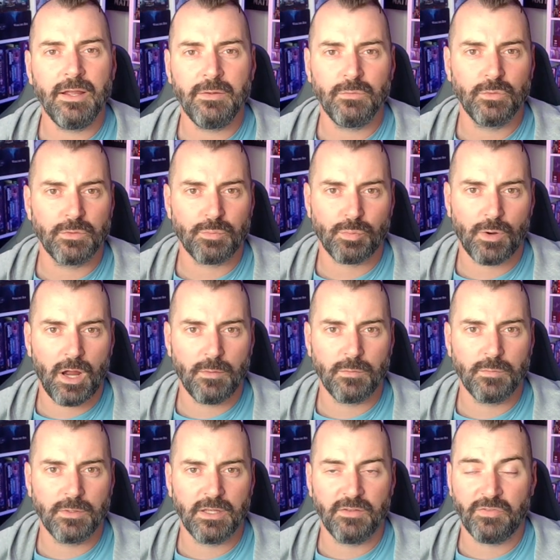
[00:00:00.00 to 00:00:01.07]
would
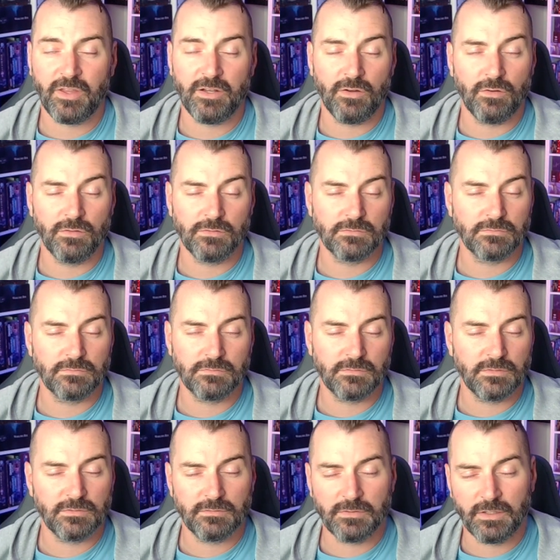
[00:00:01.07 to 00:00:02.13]
probably, if they don't
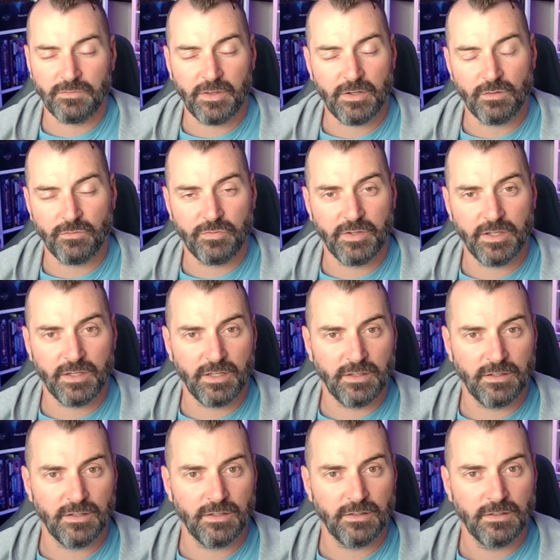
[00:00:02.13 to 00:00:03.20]
fit
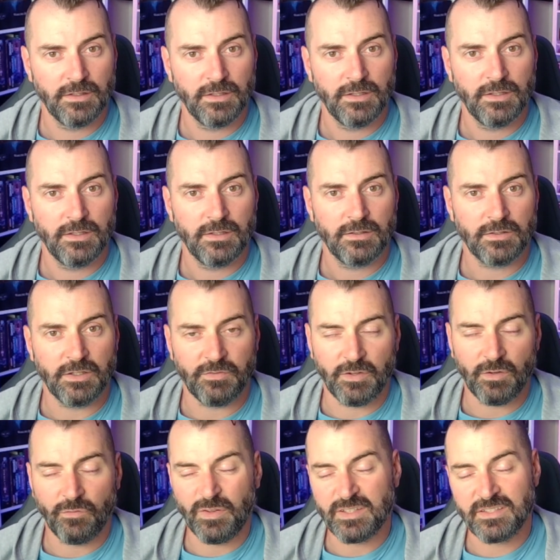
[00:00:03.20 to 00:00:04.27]

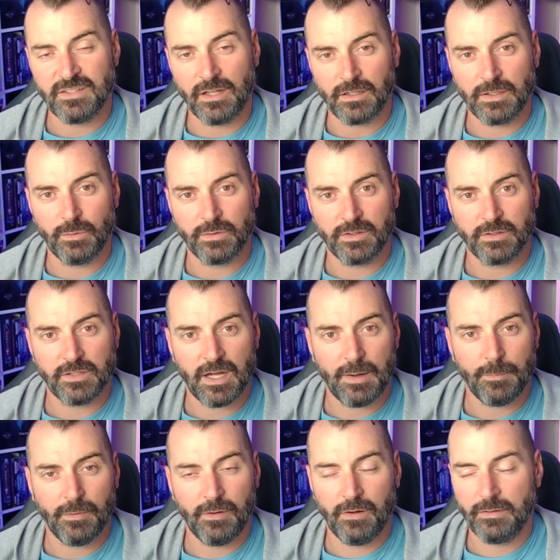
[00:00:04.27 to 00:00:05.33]
snugly with the
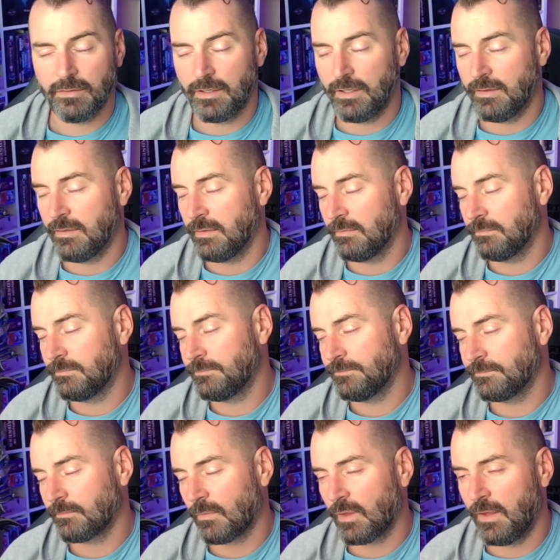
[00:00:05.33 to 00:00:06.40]
top on in
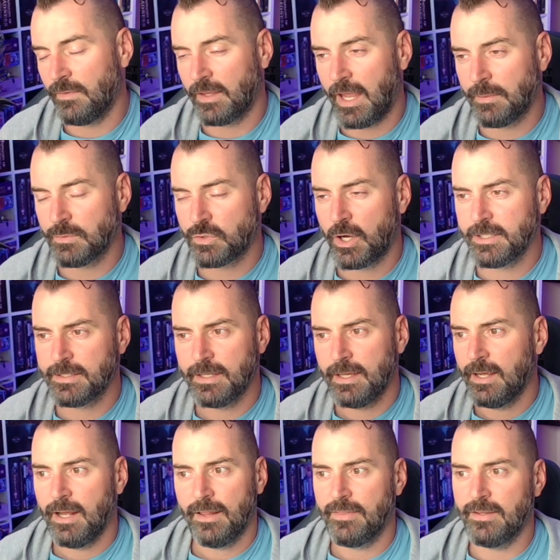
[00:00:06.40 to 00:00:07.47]
the game trace,
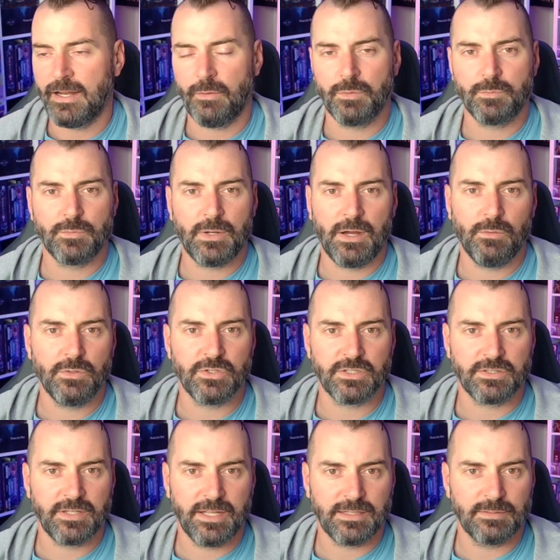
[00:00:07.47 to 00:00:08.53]
then I would
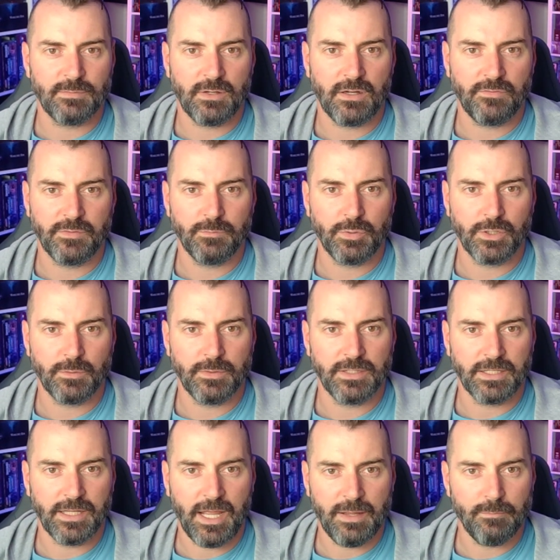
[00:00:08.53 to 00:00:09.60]
just take them off and put them in
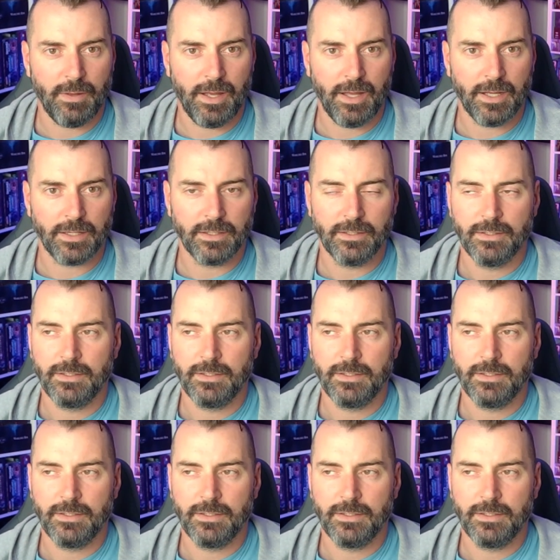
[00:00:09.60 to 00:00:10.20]
the game bag,